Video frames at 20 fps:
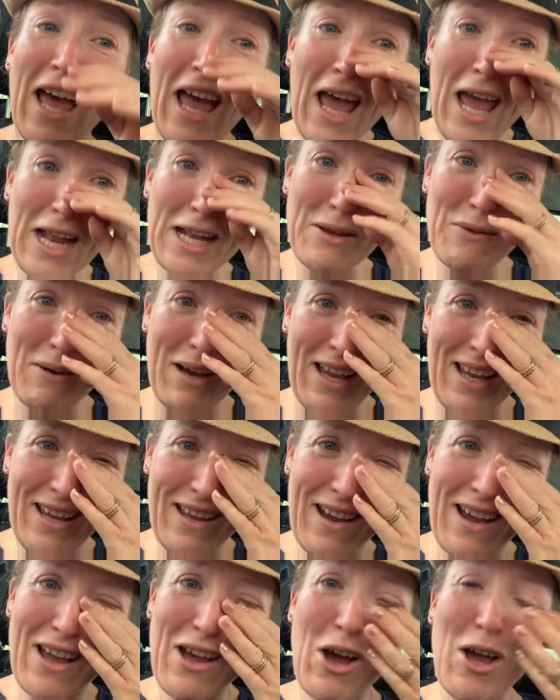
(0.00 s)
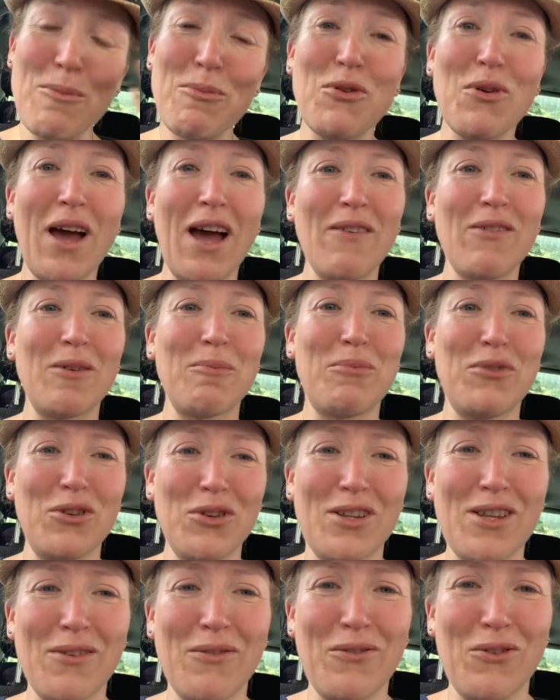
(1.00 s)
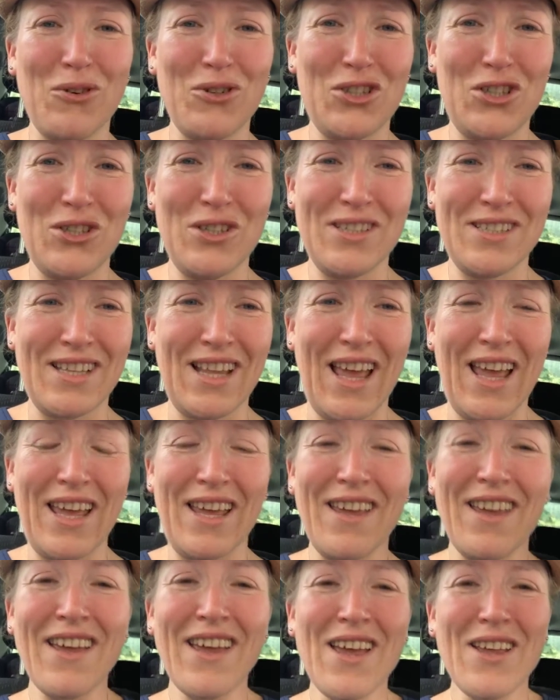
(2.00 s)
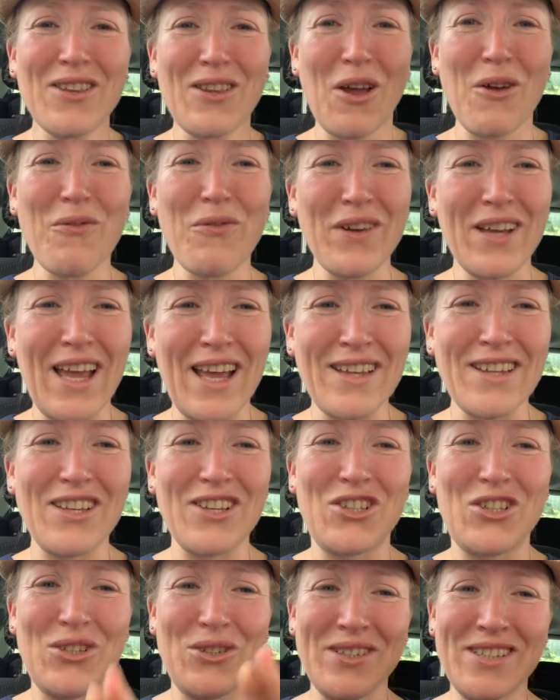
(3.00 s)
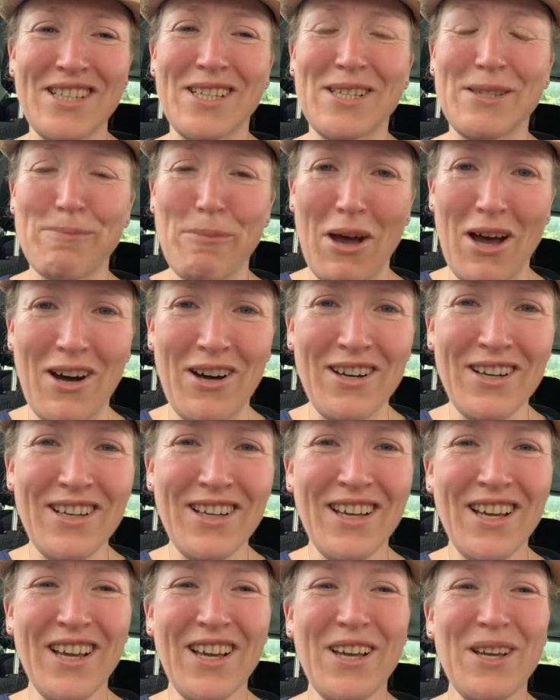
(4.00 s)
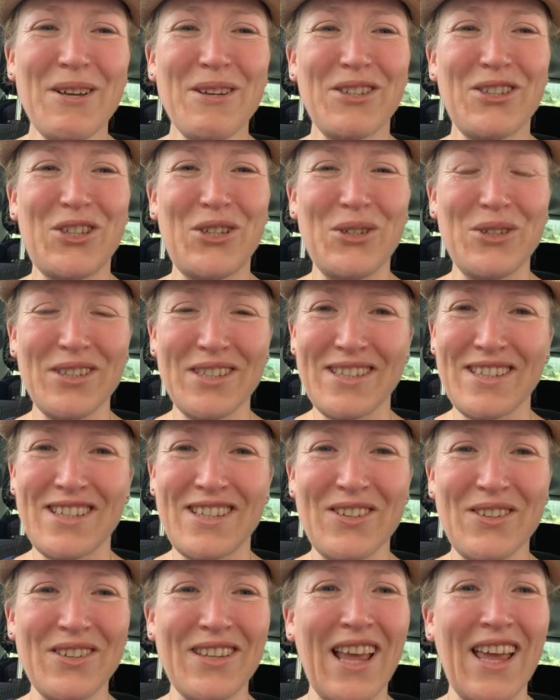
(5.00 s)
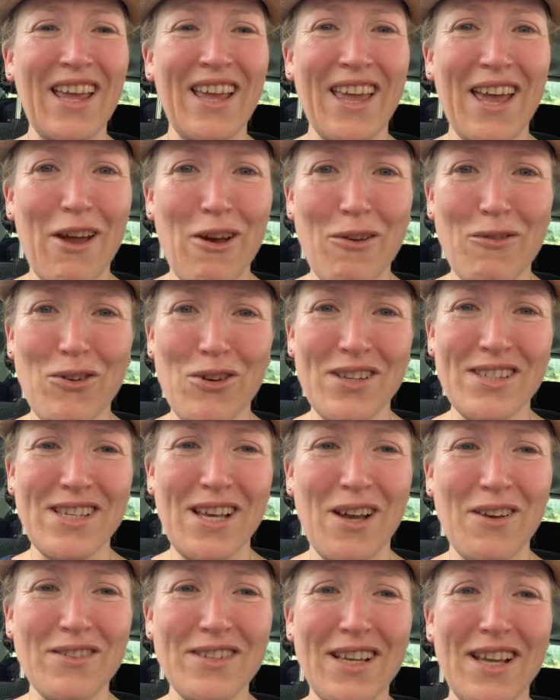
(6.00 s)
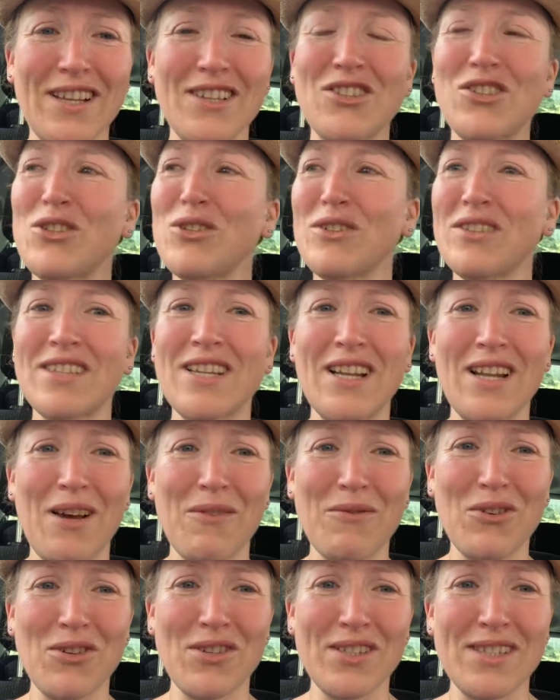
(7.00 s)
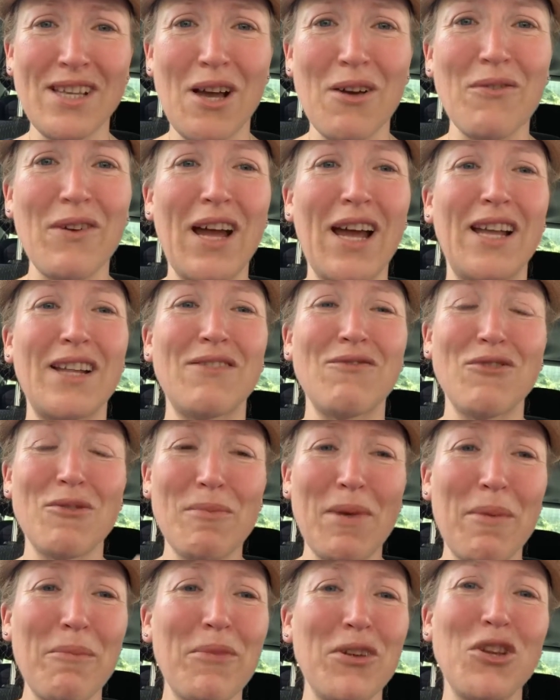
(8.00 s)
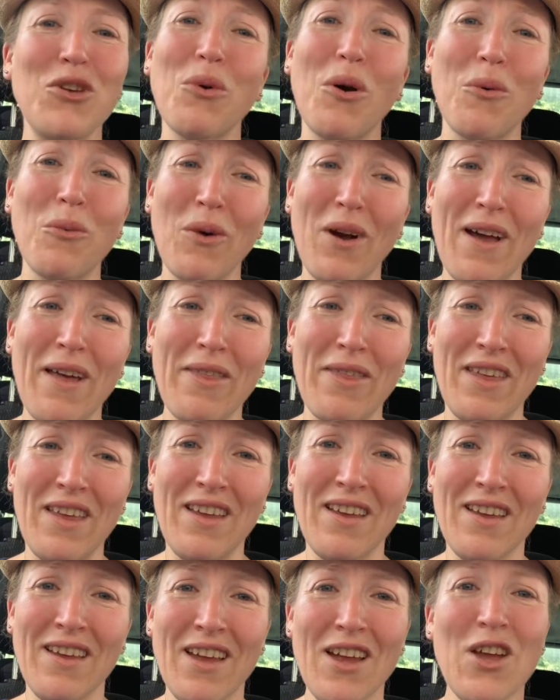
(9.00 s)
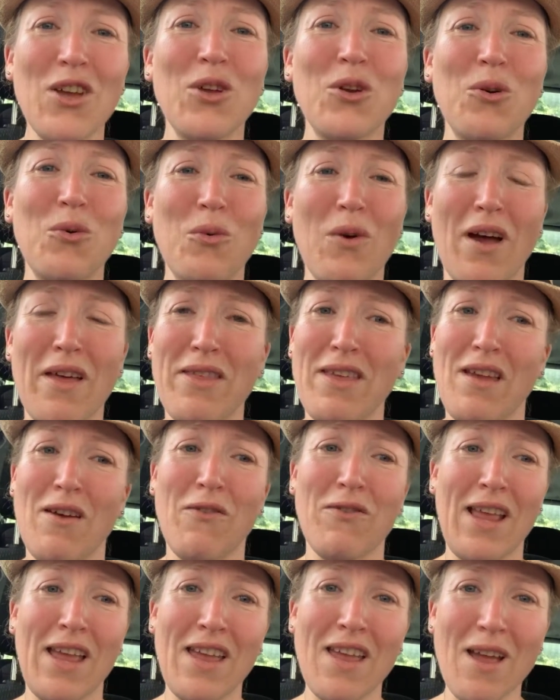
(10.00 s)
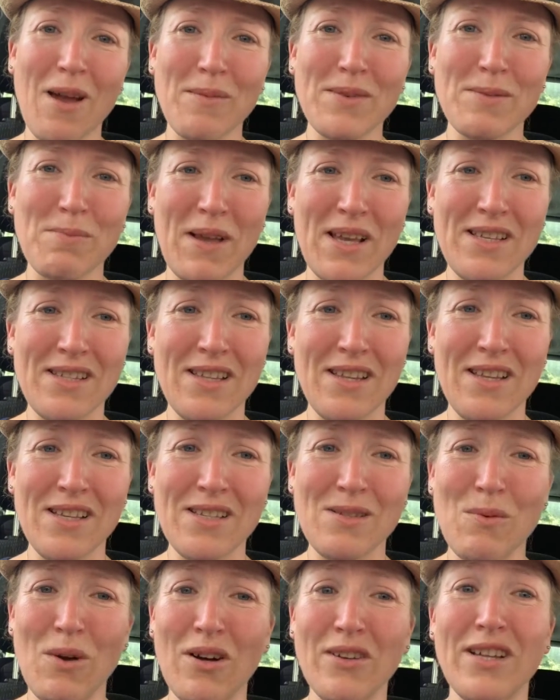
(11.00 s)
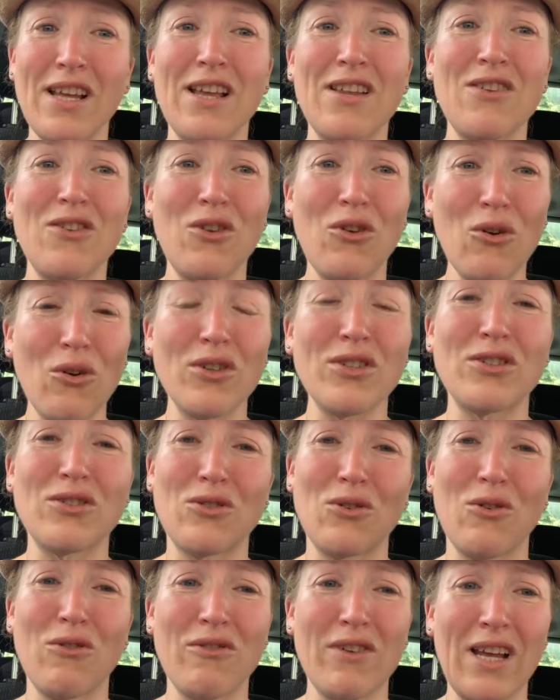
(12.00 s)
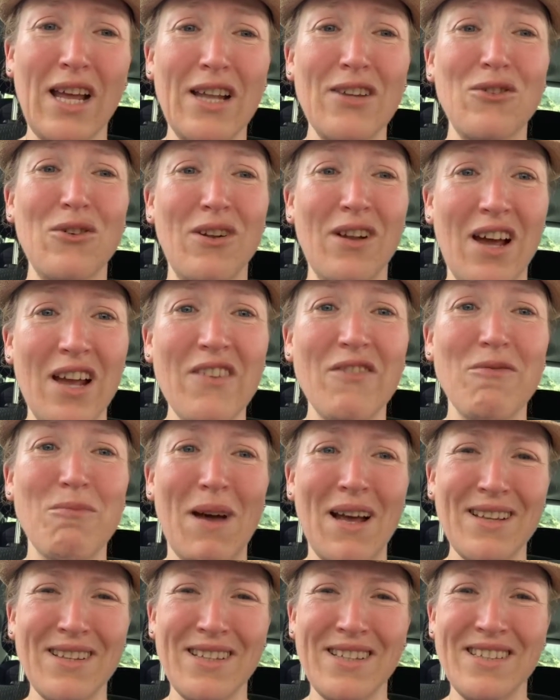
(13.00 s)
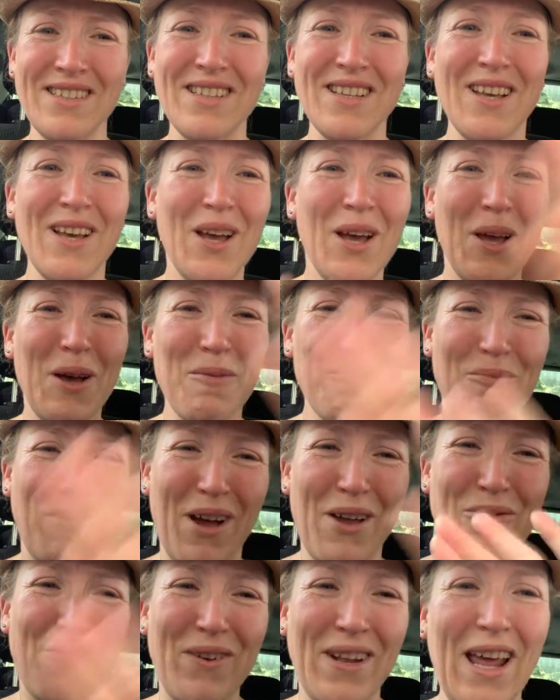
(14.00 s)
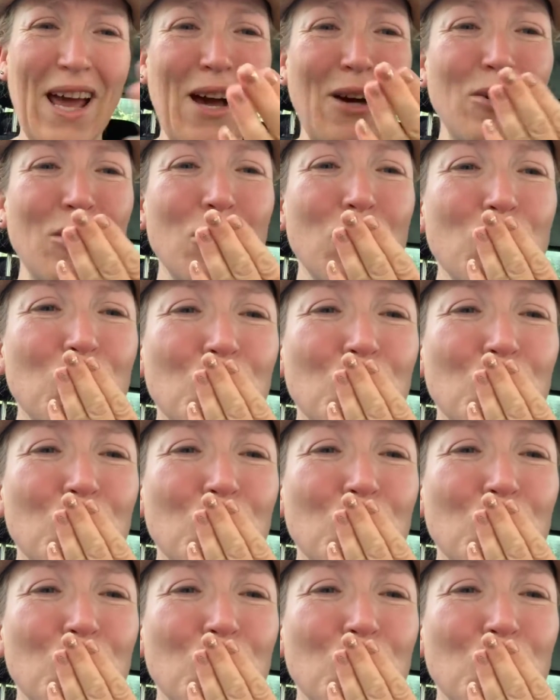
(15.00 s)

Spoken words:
Anyway, I hope you have a beautiful Tuesday. Don't forget to choose to smile, choose to take care of yourselves, and choose to love yourself. And remember, you are worthy. You're worthy of taking up space in this world, and your story and your life matters. Bye for now.